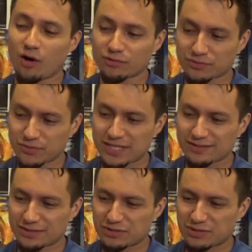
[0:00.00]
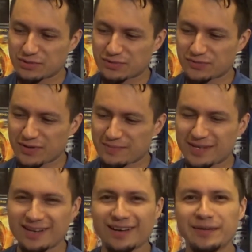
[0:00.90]
All three of the dudes from,
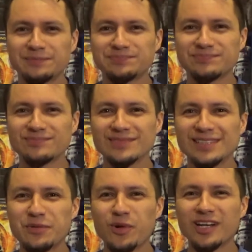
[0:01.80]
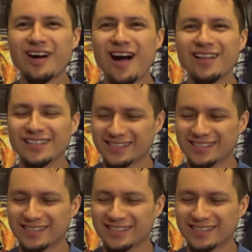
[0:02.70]
Workaholics.